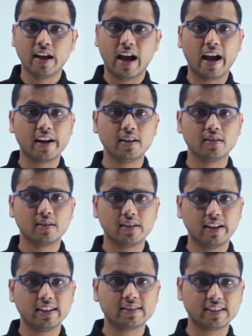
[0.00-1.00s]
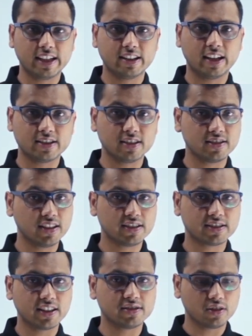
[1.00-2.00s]
And let's say that the
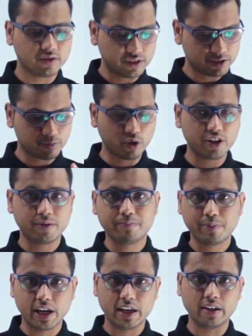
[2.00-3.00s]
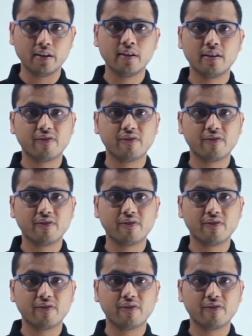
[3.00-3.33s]
distance of this point P